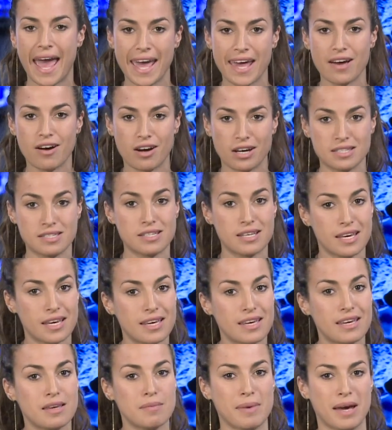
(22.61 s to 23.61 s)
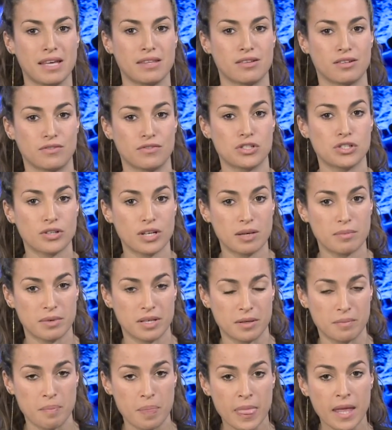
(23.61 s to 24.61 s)
ART method of
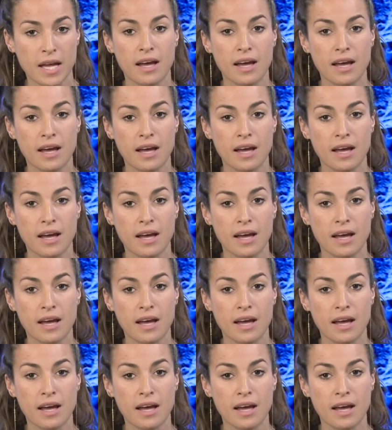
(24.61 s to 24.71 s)
treatment.